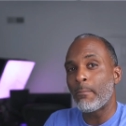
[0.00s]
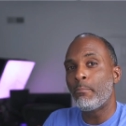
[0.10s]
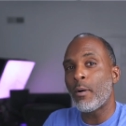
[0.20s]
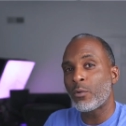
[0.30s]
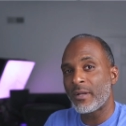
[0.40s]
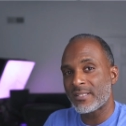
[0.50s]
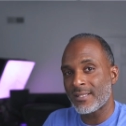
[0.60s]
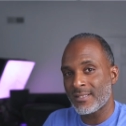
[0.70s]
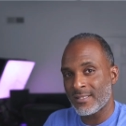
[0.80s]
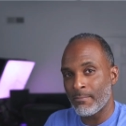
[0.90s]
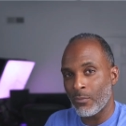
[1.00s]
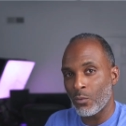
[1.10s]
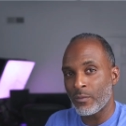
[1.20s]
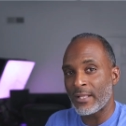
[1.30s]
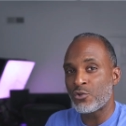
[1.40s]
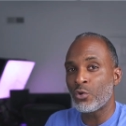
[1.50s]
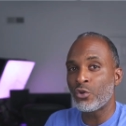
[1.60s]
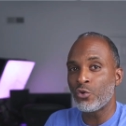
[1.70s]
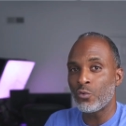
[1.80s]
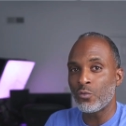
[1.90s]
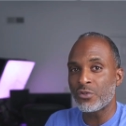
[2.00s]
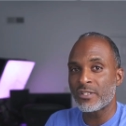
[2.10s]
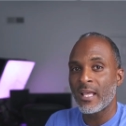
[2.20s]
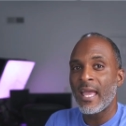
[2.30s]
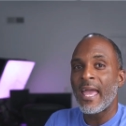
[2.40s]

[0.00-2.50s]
bonus symbol that you can use